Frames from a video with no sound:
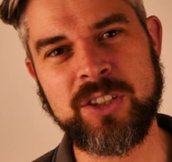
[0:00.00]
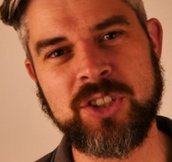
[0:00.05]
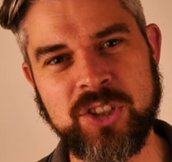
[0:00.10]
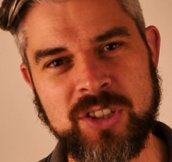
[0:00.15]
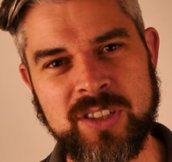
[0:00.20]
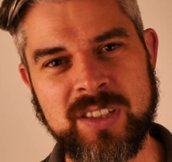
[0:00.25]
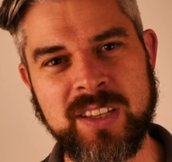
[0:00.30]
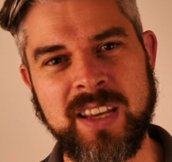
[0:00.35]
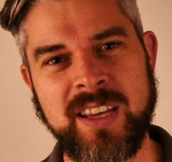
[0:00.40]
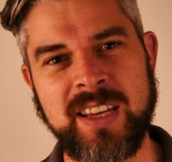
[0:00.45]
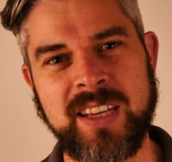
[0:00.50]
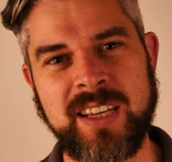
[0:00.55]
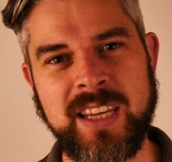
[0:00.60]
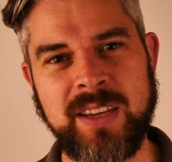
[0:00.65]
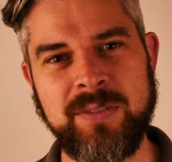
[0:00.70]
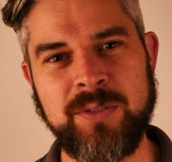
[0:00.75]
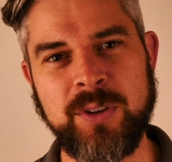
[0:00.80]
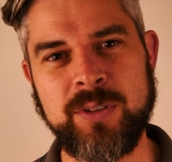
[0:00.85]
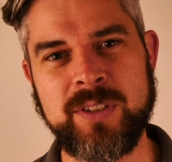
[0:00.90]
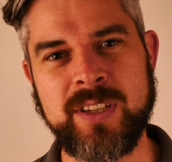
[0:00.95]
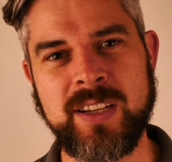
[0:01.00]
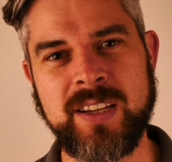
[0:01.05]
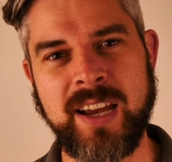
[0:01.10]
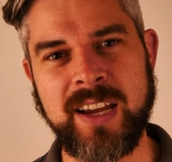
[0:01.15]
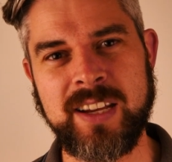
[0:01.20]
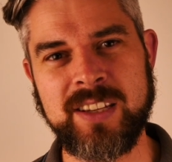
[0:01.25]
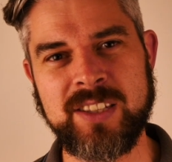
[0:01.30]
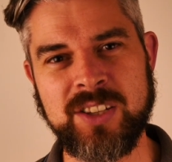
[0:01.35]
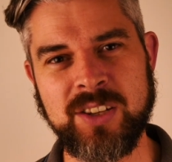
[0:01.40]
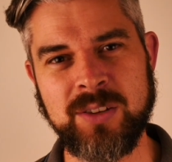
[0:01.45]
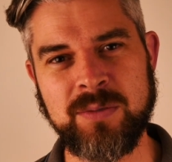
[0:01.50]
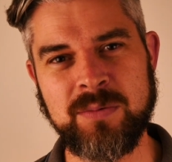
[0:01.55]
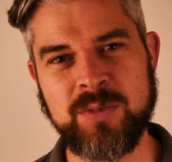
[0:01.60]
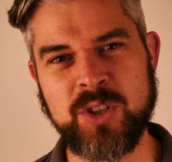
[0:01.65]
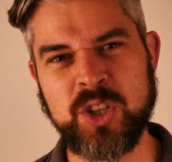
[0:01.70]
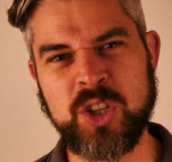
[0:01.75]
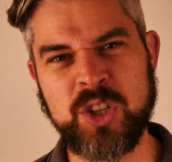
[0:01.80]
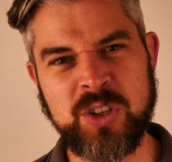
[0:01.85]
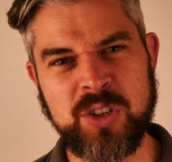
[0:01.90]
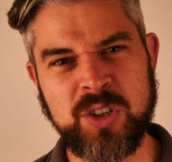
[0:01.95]
to just give you today
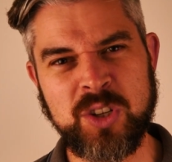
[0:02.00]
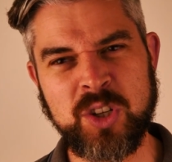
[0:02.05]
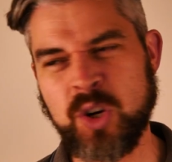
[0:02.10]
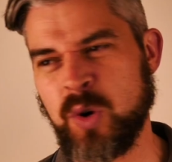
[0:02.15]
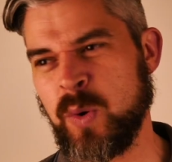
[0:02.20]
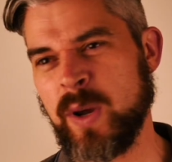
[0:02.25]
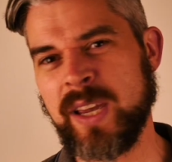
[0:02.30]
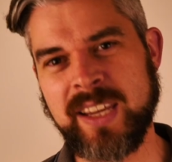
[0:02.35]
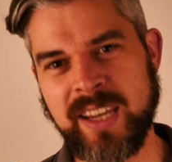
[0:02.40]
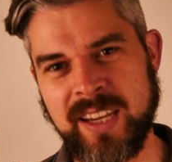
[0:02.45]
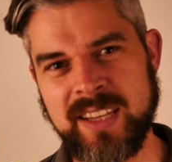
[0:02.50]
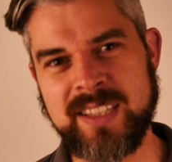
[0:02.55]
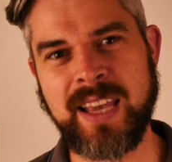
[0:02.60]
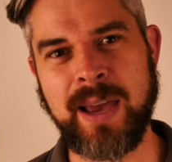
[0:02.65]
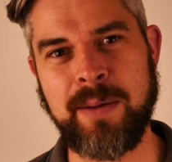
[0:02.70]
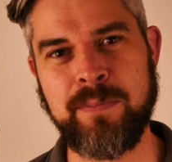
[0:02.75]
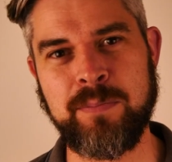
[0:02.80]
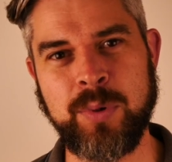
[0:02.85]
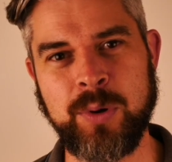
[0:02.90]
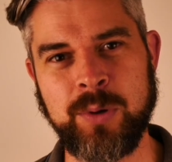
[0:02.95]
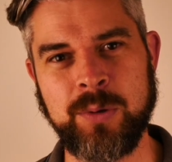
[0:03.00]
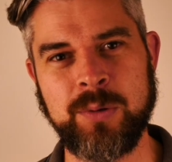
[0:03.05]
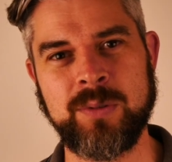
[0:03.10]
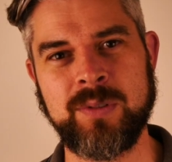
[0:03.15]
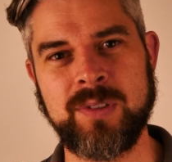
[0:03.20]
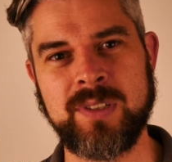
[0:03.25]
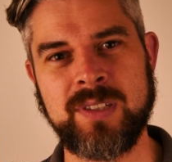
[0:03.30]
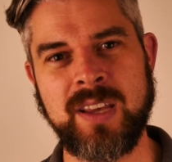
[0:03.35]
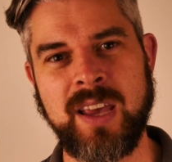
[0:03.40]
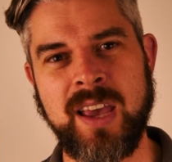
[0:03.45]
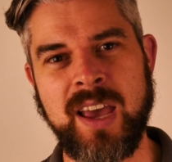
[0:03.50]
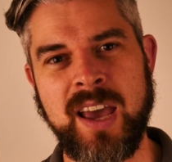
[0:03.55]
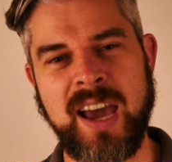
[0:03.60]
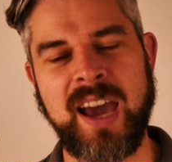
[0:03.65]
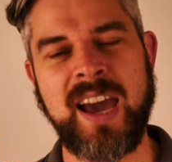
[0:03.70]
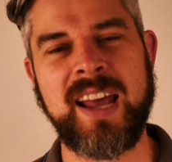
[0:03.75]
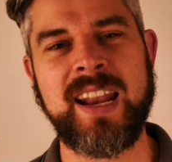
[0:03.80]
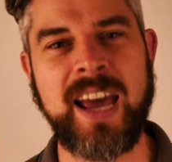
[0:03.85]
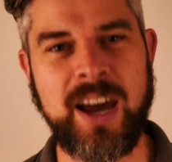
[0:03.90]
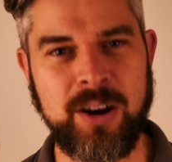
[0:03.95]
some quick examples
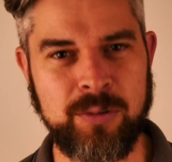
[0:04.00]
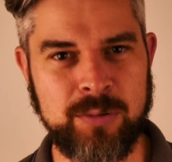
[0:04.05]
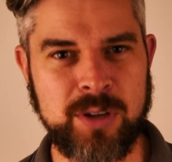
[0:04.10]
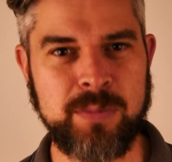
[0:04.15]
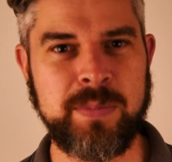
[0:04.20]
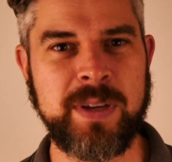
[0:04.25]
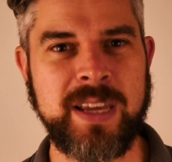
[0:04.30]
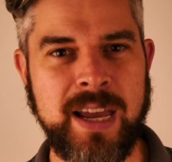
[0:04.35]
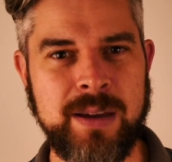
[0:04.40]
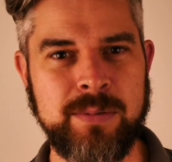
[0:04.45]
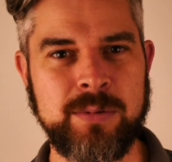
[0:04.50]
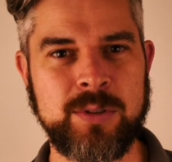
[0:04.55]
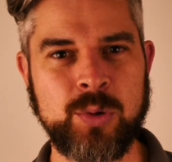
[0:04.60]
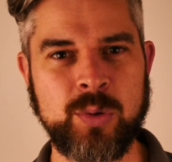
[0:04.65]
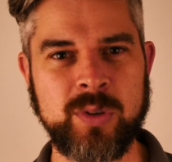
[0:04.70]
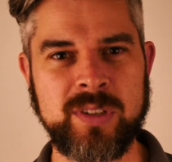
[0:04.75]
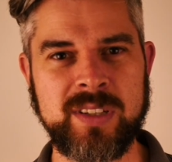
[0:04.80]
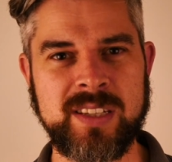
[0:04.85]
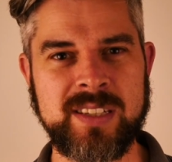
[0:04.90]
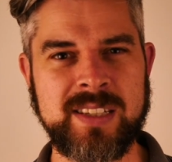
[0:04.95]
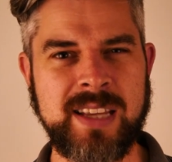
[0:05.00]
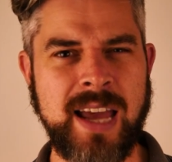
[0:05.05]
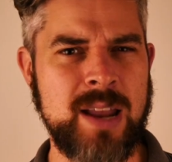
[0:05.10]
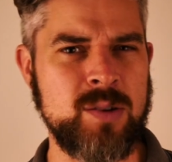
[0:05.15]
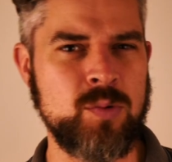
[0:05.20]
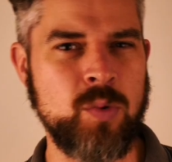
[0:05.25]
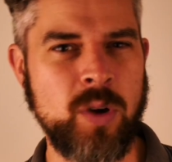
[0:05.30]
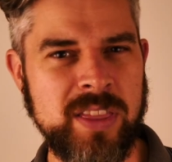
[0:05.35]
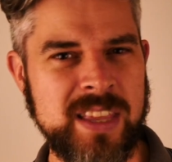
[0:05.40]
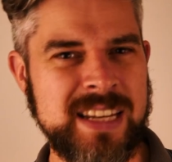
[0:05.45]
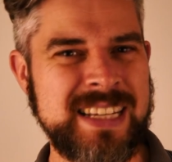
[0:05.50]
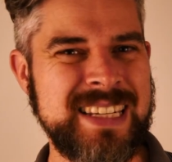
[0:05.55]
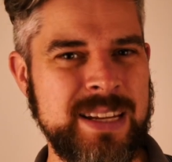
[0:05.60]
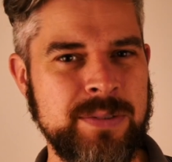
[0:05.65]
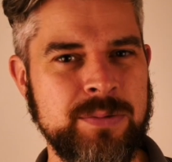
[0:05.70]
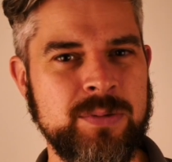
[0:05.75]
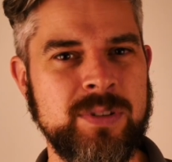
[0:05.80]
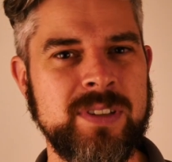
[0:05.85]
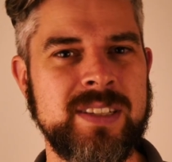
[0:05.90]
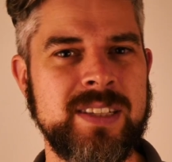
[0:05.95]
and help you be able to understand what the
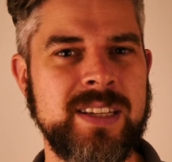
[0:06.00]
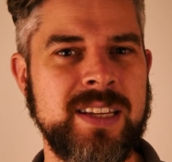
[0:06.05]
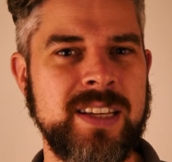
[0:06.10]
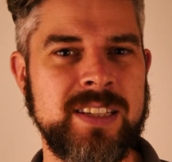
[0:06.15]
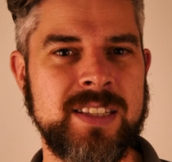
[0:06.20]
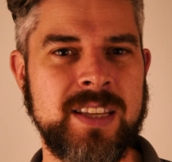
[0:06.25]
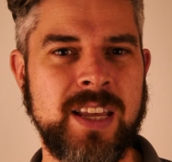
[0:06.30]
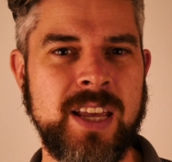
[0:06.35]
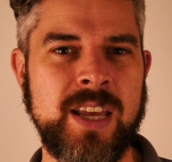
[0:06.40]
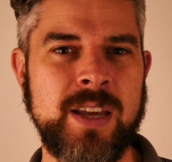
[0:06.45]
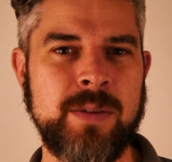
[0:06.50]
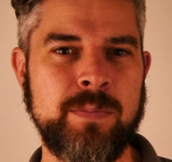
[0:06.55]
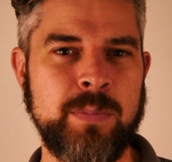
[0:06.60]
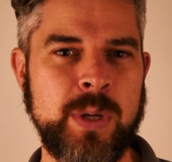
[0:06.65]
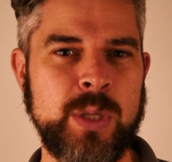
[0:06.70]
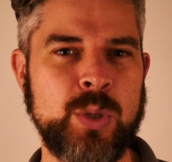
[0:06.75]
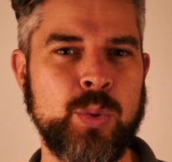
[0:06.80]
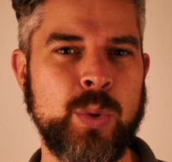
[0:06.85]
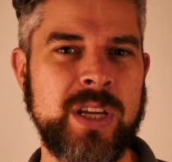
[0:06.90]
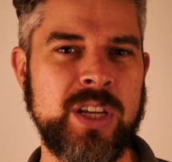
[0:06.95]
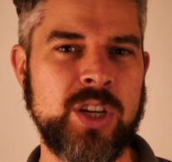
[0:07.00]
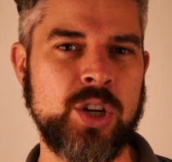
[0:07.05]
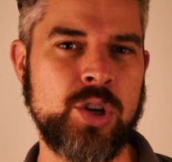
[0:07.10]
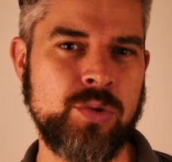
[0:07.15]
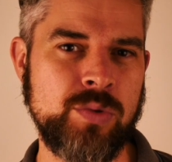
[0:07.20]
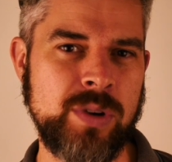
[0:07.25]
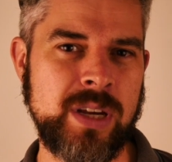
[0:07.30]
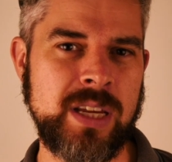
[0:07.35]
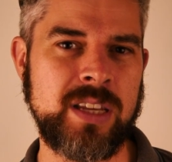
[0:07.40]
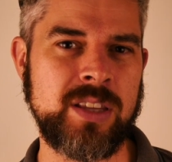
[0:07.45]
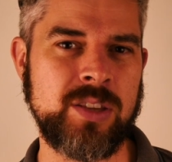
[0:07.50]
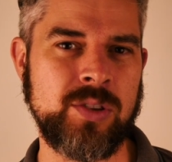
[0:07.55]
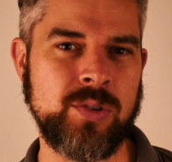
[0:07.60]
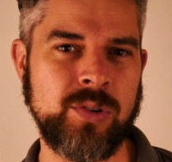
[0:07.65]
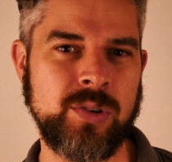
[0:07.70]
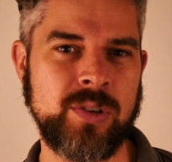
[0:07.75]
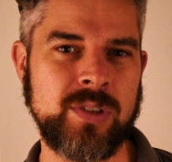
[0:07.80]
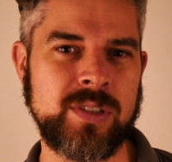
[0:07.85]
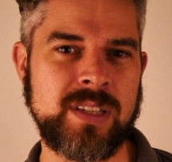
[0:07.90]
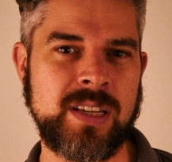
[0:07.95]
difference is between Greek
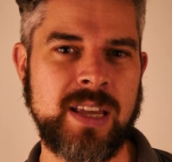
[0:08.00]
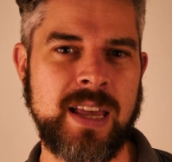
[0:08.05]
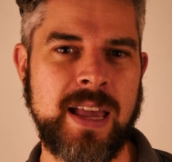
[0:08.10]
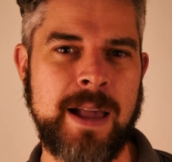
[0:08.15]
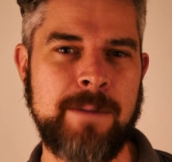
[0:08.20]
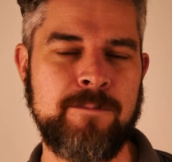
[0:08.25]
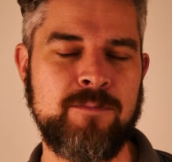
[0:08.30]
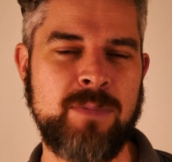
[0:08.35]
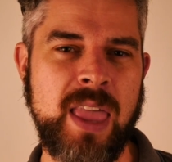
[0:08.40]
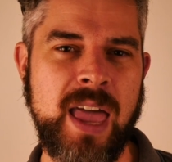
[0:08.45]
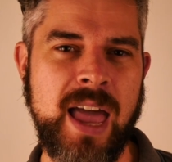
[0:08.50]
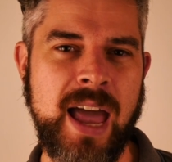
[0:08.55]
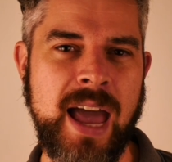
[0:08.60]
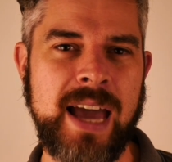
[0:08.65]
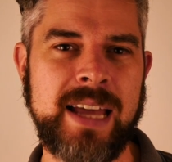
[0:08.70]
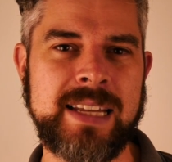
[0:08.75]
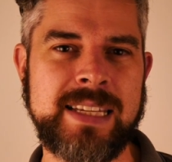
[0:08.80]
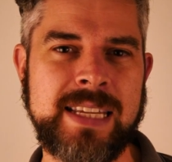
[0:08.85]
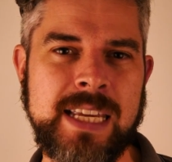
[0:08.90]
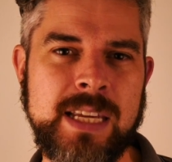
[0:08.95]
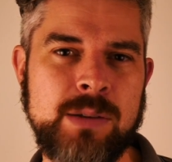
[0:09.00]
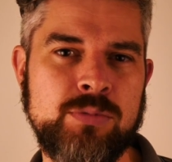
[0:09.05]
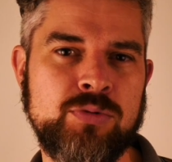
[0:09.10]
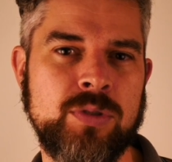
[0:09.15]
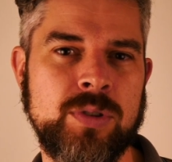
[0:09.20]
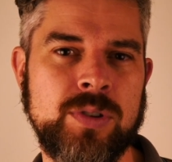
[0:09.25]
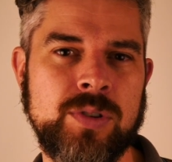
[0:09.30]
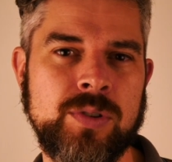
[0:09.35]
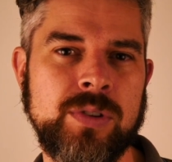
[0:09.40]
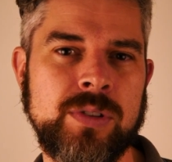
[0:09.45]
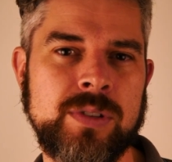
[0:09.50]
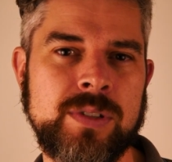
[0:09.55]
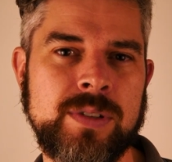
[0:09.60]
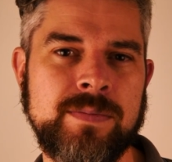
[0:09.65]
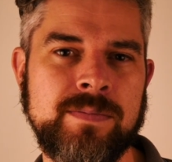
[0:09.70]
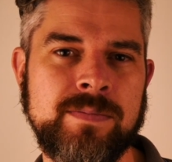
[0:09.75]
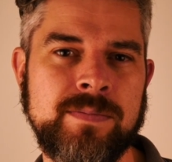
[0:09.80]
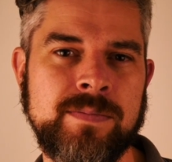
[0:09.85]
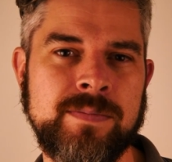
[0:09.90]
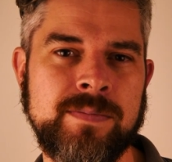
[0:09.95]
thought and Hebrew thought.